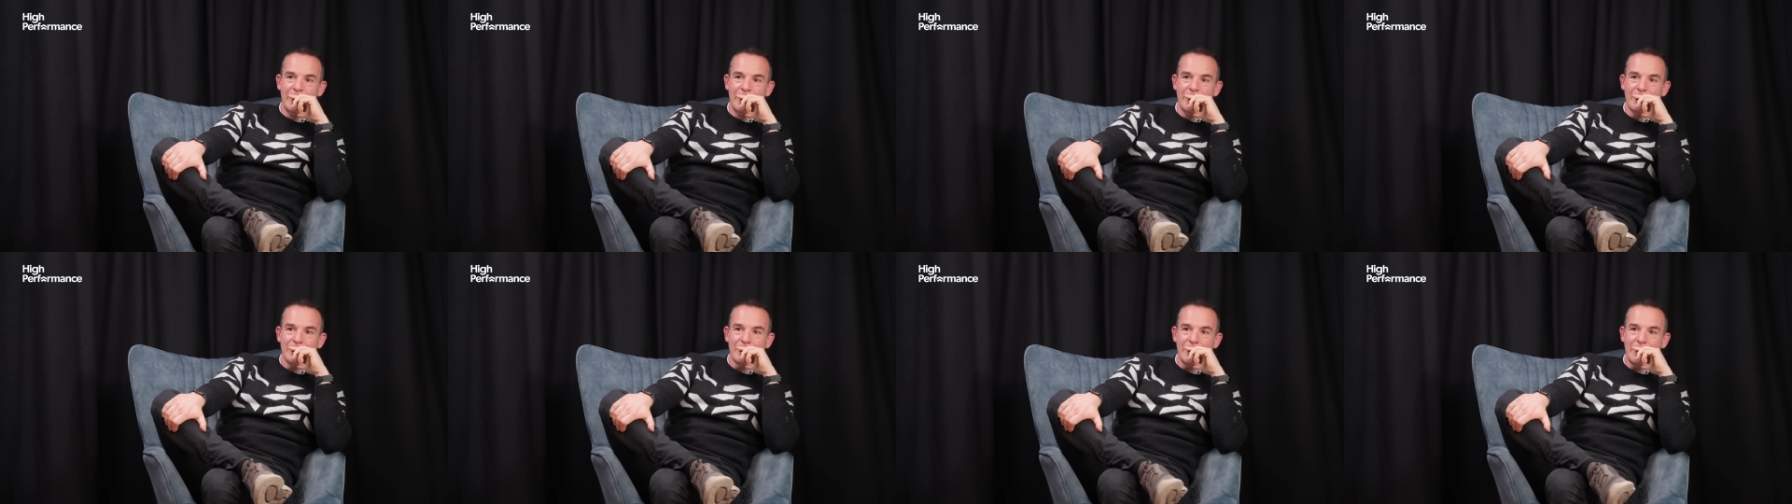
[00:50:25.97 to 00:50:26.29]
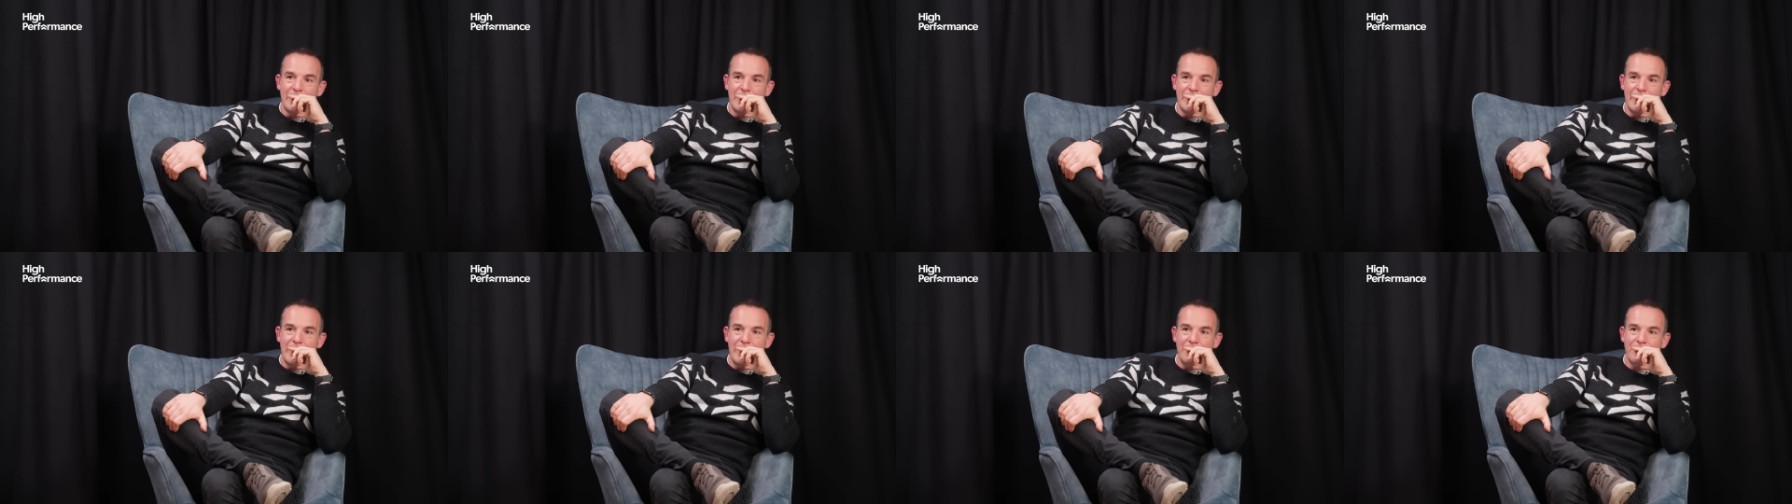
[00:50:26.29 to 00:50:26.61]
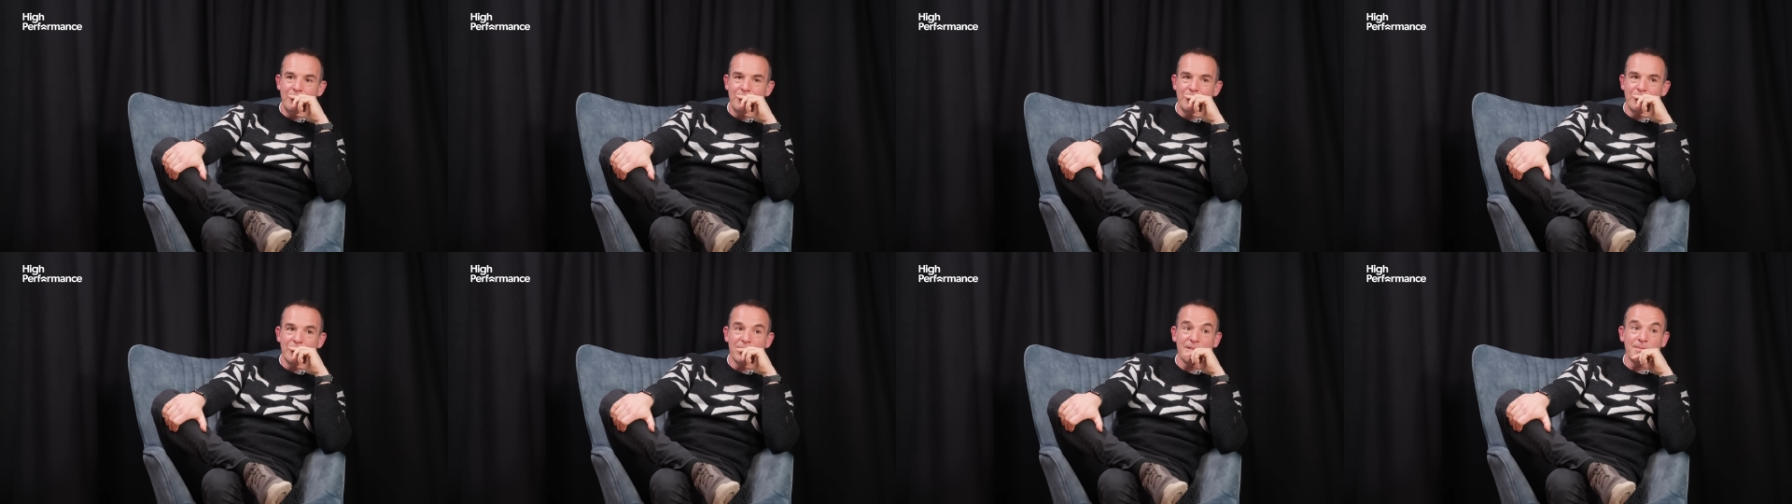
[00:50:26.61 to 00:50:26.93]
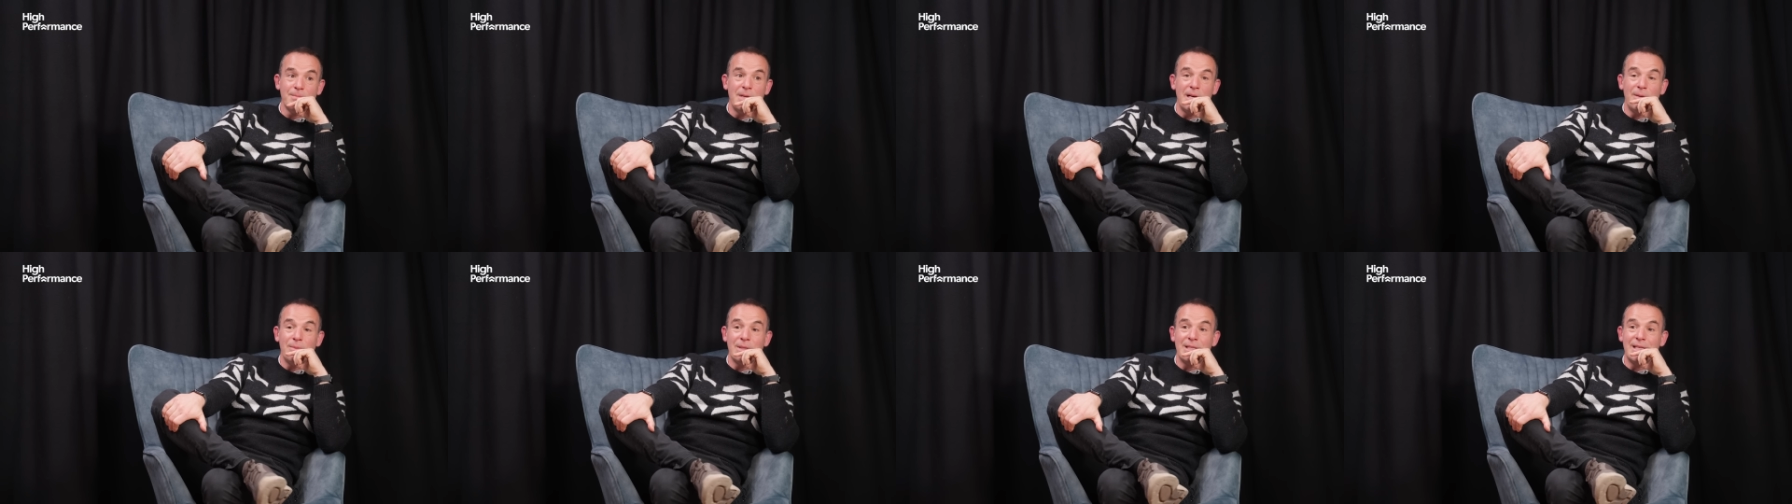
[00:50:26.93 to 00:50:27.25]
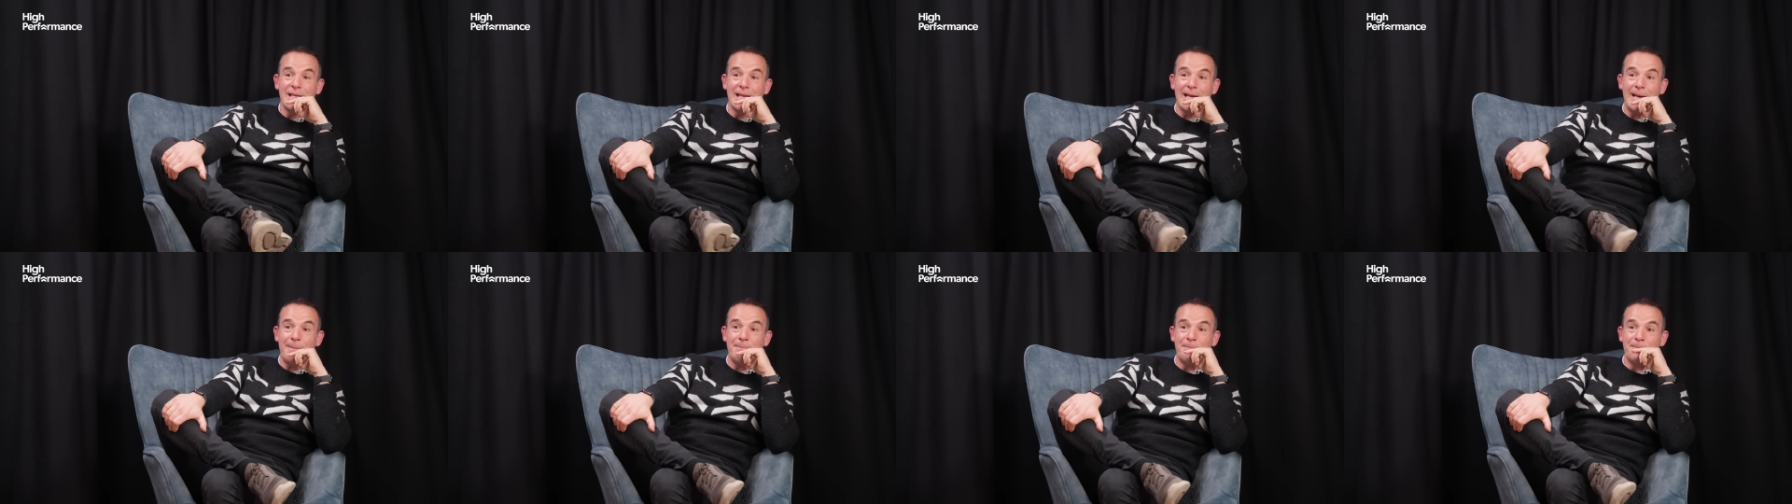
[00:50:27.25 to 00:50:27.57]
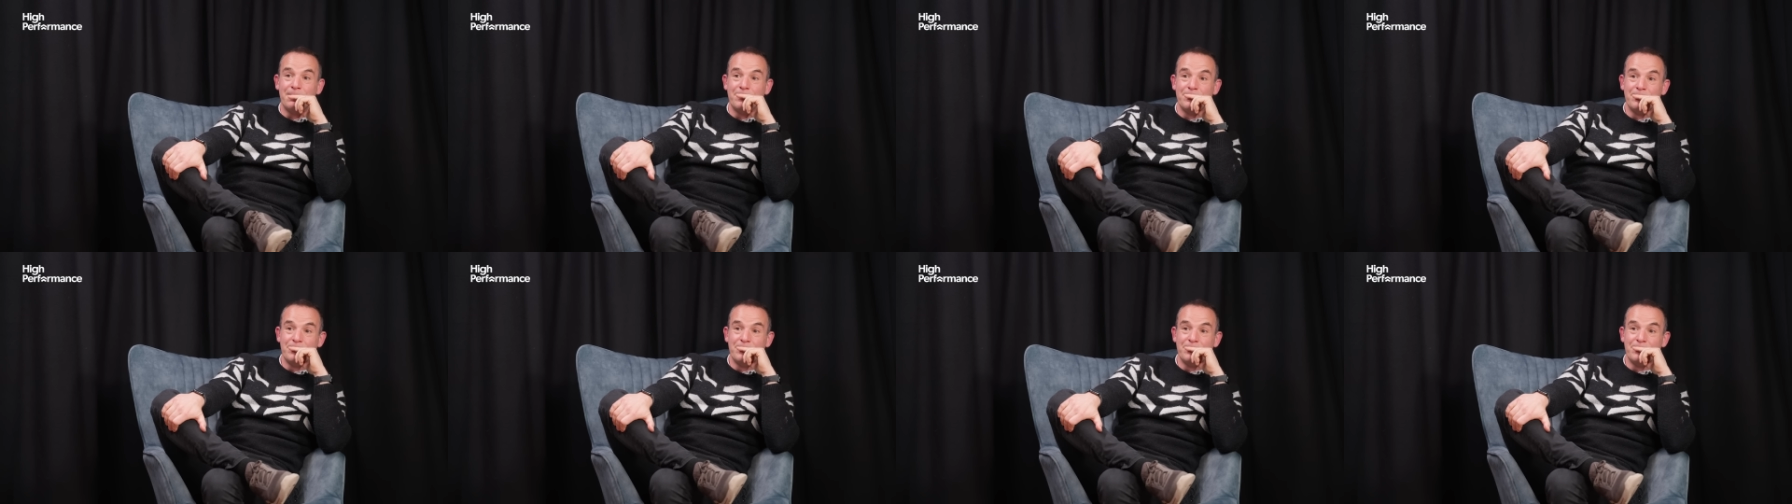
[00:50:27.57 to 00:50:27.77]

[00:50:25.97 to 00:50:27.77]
So, you know, smile when you can.